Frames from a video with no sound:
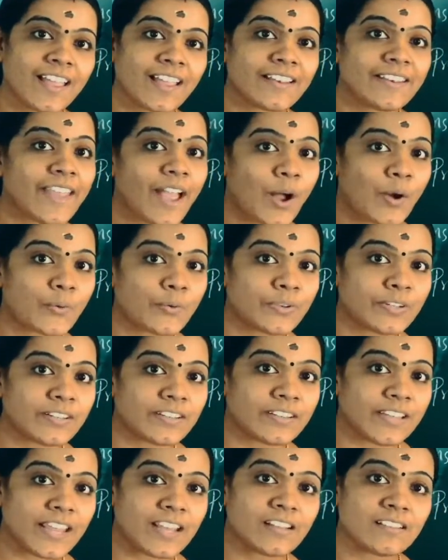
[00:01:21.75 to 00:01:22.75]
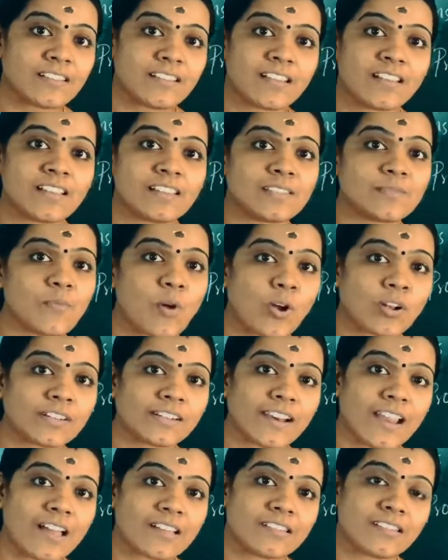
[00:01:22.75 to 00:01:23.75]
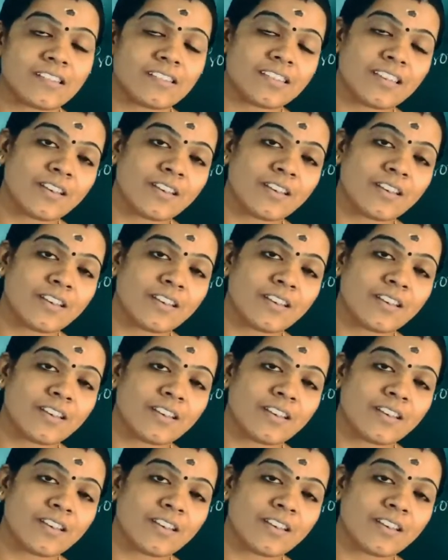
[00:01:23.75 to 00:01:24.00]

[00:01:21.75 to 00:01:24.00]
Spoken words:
Noun. In small classes